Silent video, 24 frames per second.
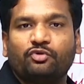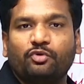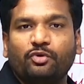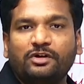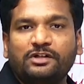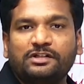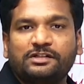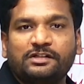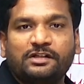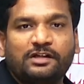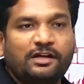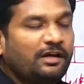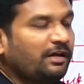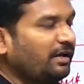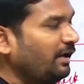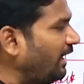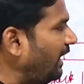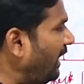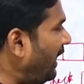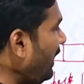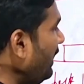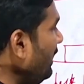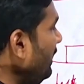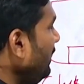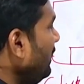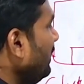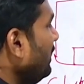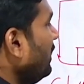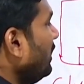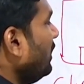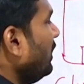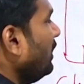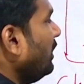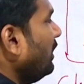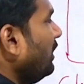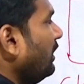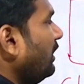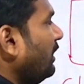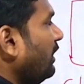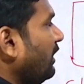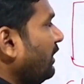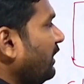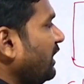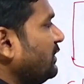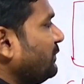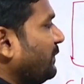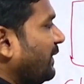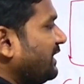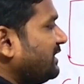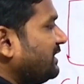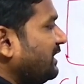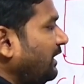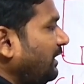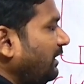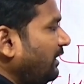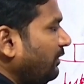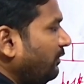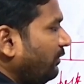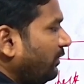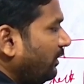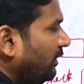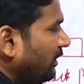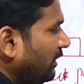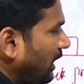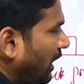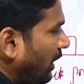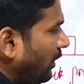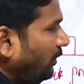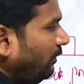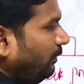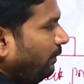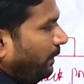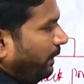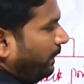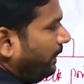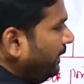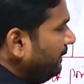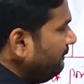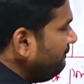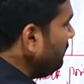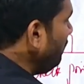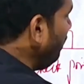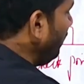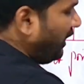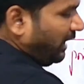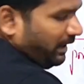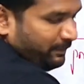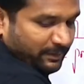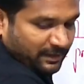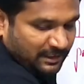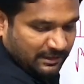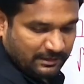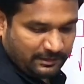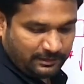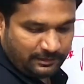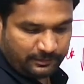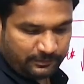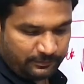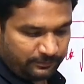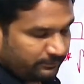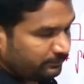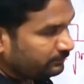goods. And this person, now what happens?